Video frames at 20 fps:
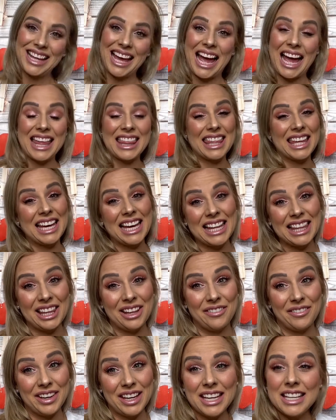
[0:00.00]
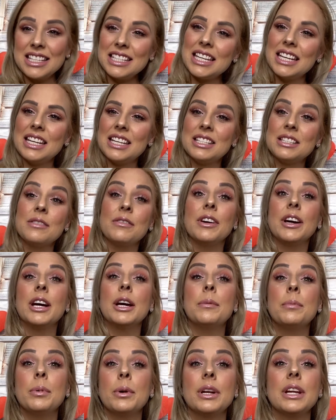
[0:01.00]
I think I love it. It is a very
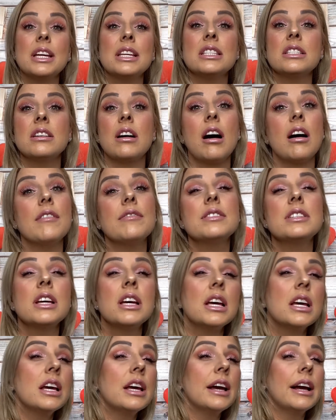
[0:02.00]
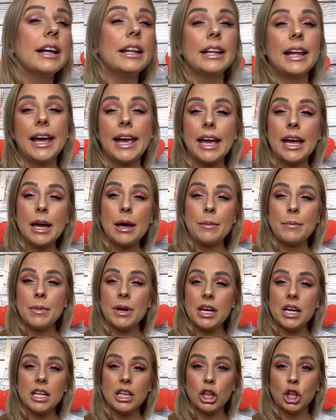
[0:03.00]
pretty soft glam
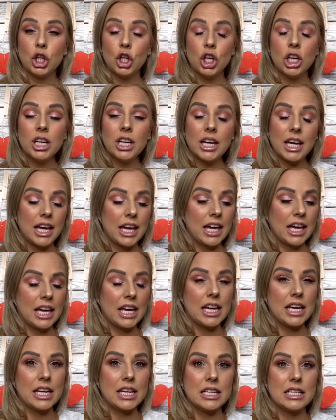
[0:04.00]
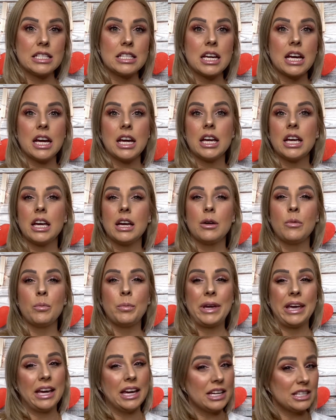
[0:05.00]
look and
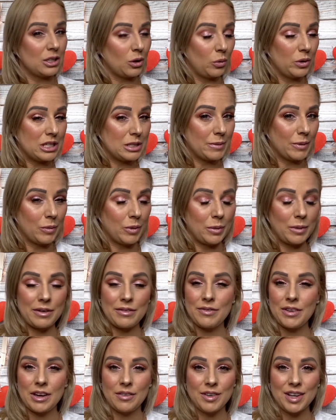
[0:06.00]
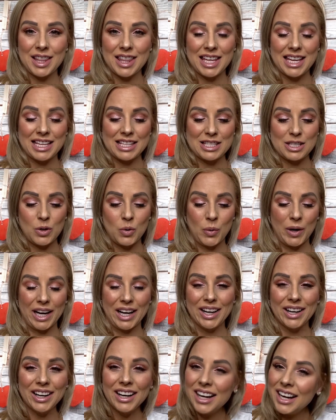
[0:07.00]
pink has always been one of my favorite things to
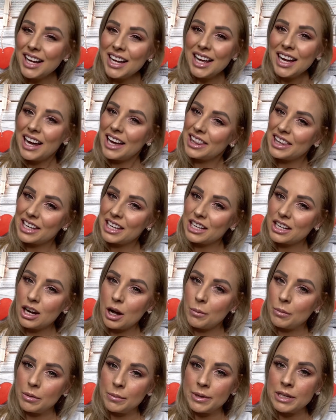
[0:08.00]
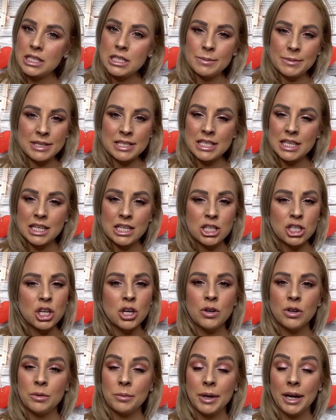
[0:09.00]
wear. I think it complements my skin tone
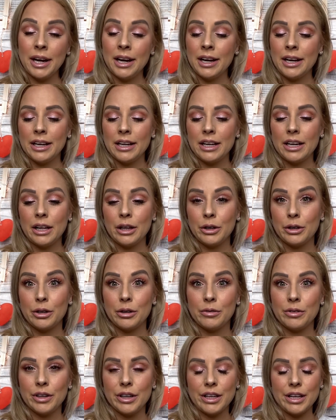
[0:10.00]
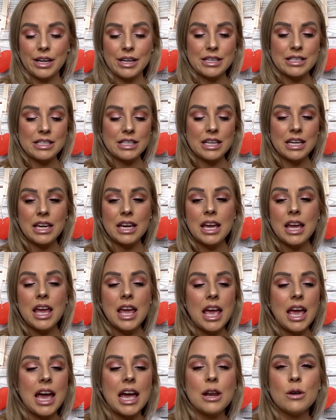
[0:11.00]
and my eye color very nicely.
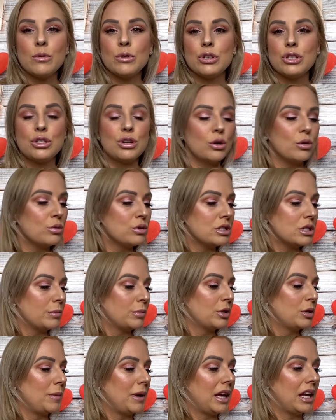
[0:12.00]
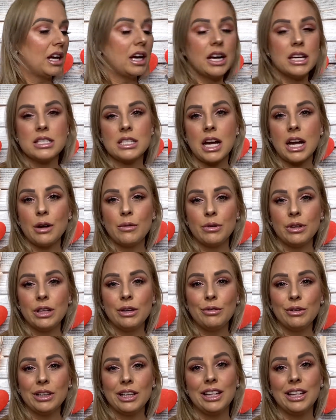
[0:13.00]
And it was so simple to make, guys. I really, really